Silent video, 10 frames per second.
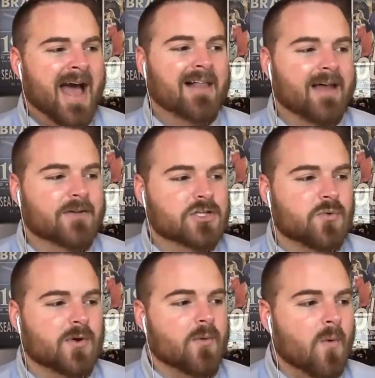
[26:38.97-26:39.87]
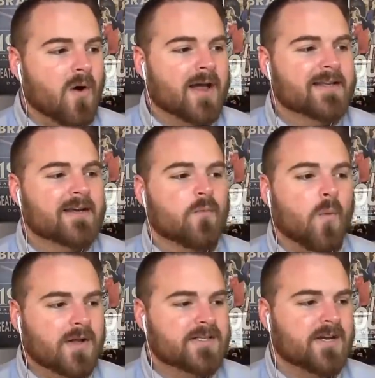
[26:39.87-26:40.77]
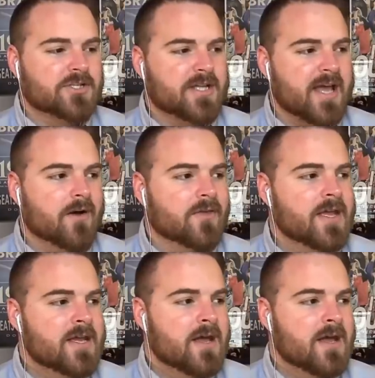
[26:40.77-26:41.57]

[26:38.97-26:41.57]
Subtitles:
11 to 21, one touchdown.